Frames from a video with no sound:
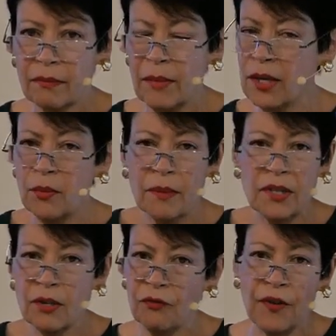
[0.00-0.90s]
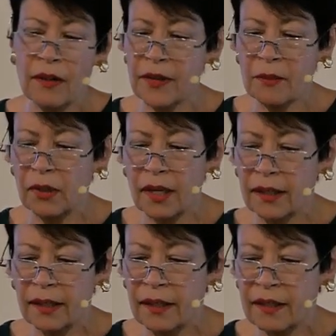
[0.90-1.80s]
Men and women, don't follow that
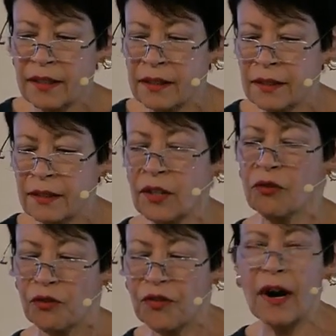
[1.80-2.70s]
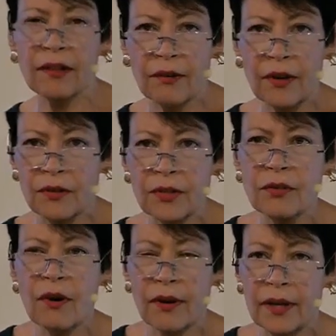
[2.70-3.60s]
blindly. Don't follow those
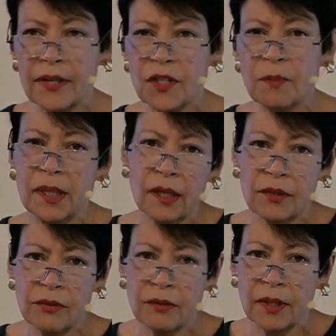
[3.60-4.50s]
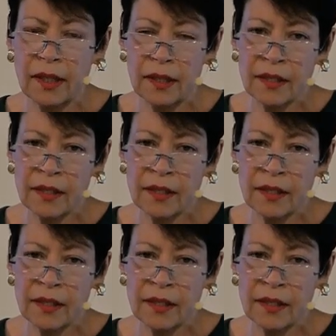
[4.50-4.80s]
who aren't speaking truly.